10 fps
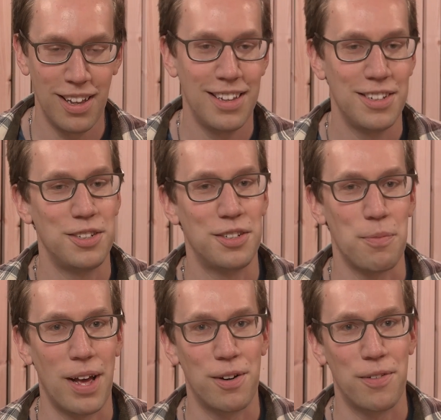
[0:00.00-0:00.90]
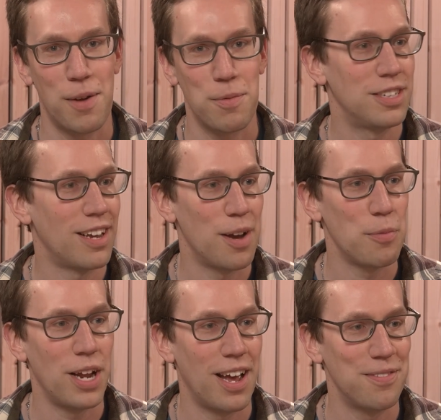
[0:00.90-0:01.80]
It's just a matter of how much time
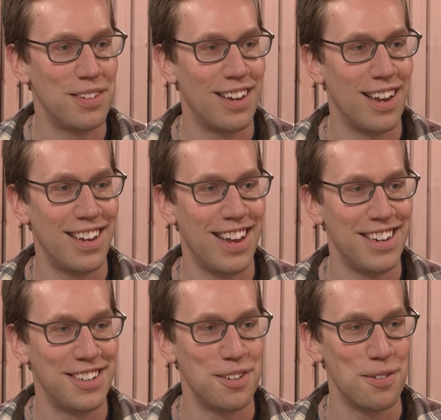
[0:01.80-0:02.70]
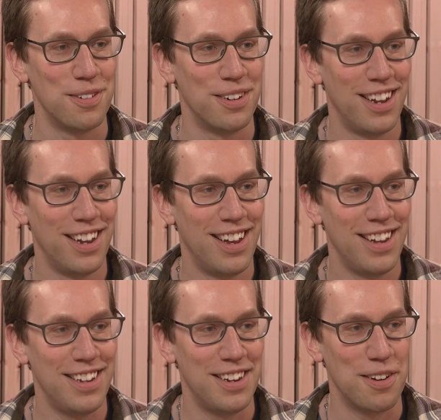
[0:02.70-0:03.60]
we have to dedicate to,
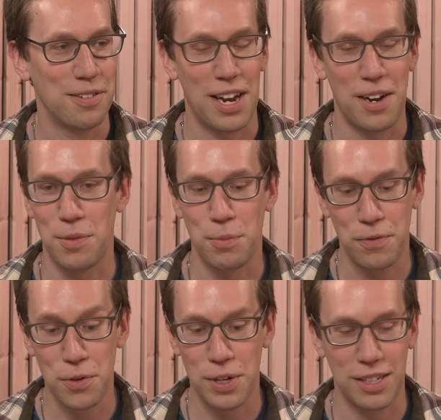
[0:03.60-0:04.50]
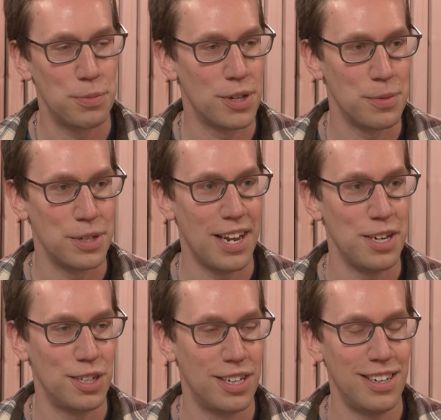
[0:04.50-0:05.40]
you know, kind of some food
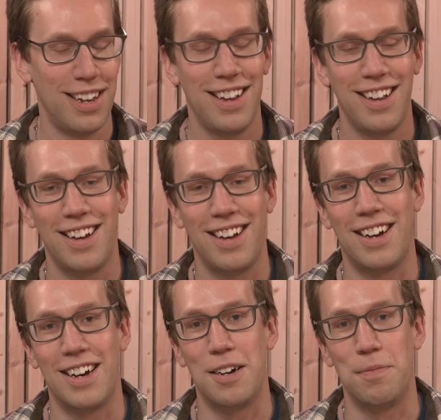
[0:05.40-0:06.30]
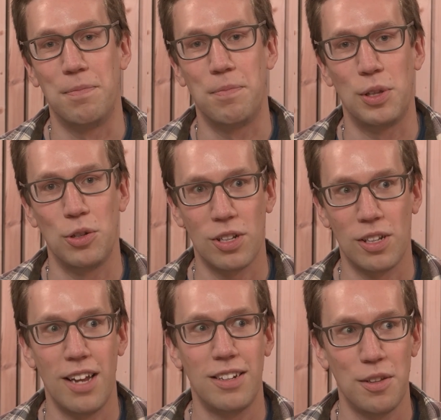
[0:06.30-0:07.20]
experimentation. Um, but there's a
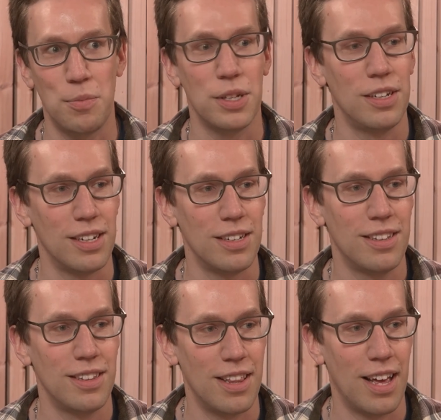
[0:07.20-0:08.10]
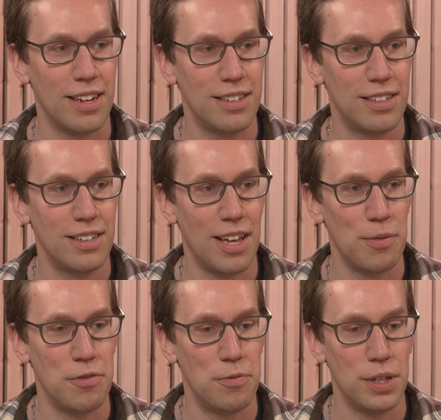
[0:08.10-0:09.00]
lot to the building that that
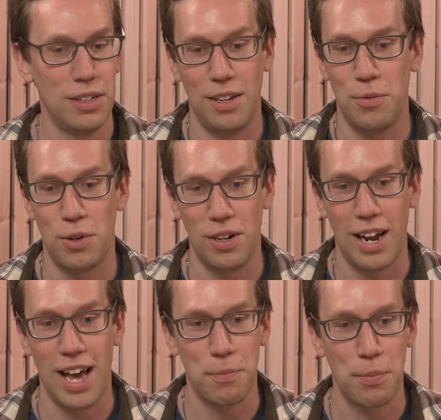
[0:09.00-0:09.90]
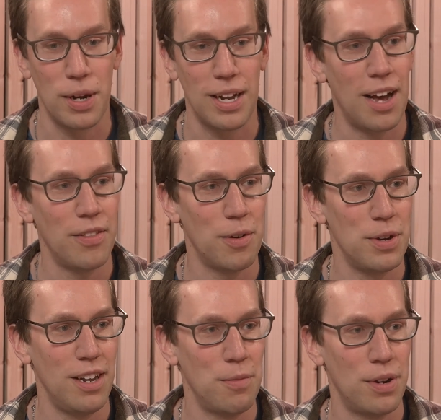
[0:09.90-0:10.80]
we've built, and we're at a point now that we
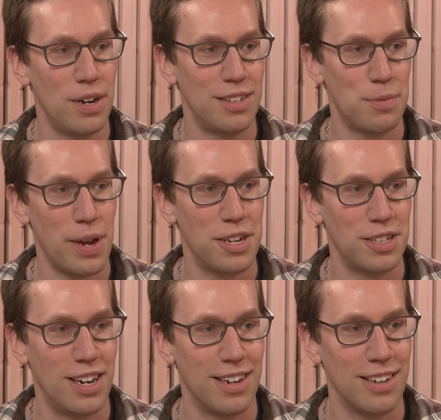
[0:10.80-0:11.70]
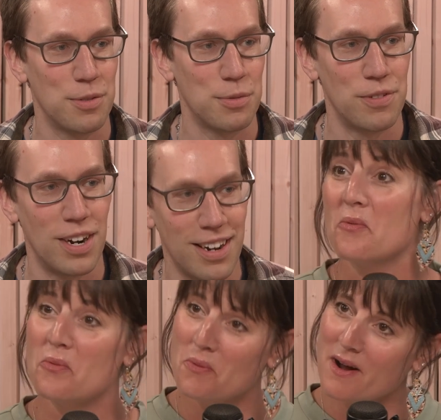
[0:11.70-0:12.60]
need to put an expansion on because we're running
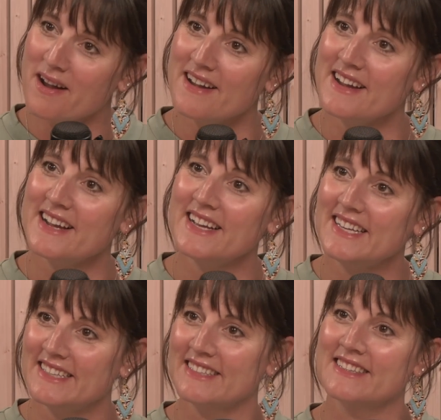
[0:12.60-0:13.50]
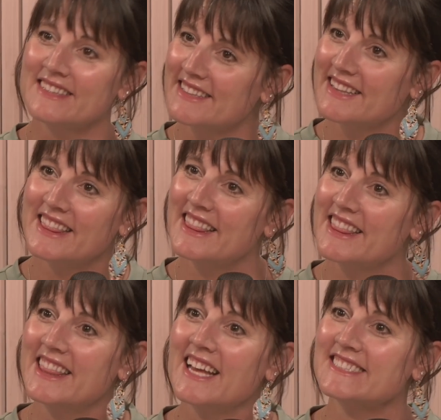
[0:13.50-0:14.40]
out of room. What? Yeah.
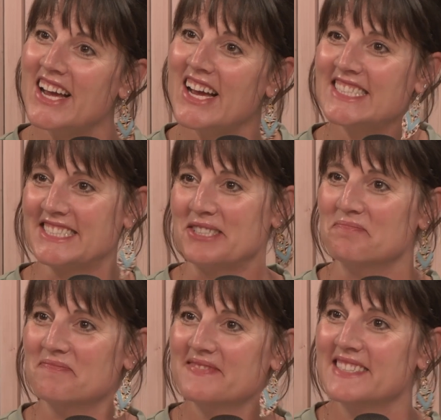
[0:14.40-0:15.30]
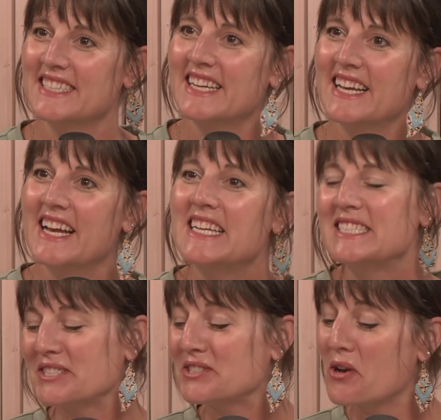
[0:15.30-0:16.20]
That's awesome. Yeah.
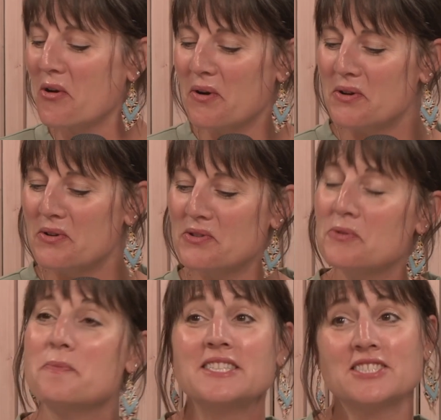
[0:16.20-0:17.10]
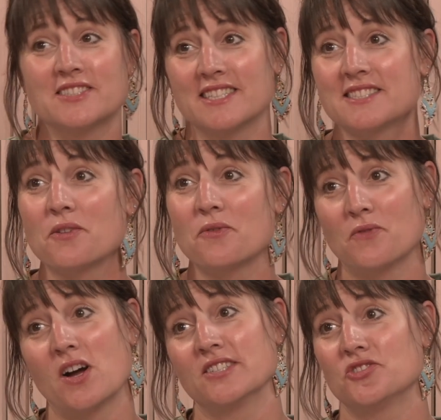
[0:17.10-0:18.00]
So you mentioned this, the
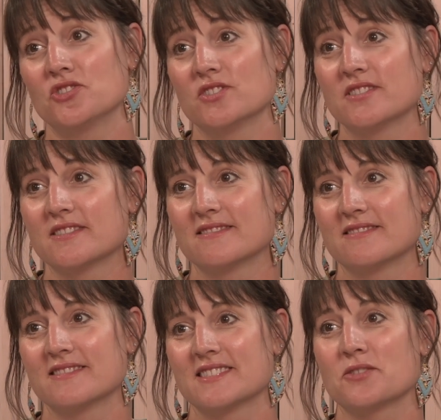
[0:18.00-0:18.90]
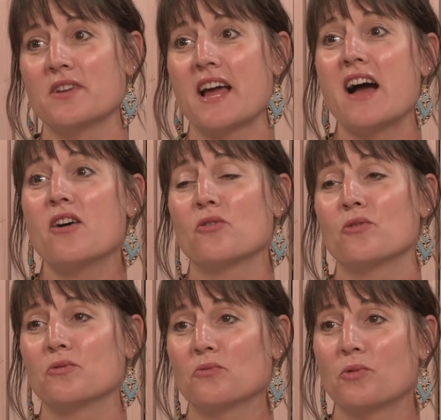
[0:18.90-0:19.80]
fudge. Mm-hmm. So
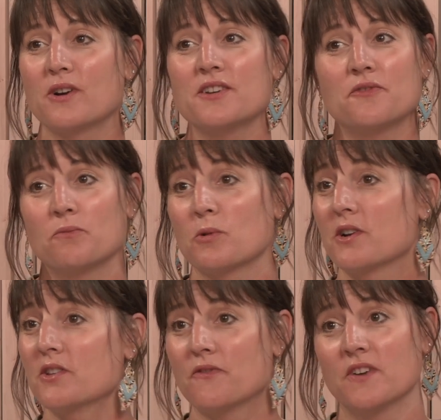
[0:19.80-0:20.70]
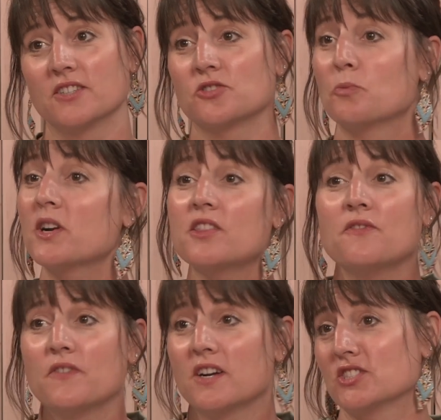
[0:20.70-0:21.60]
now we're into we're into fudge. Where did the
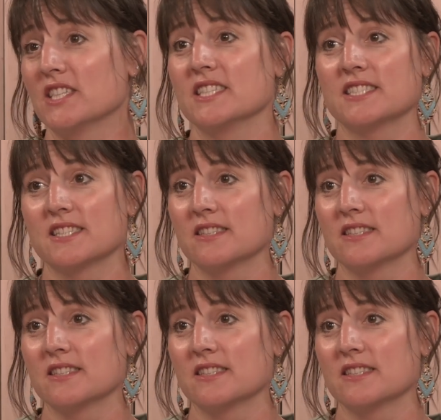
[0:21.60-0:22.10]
fudge get into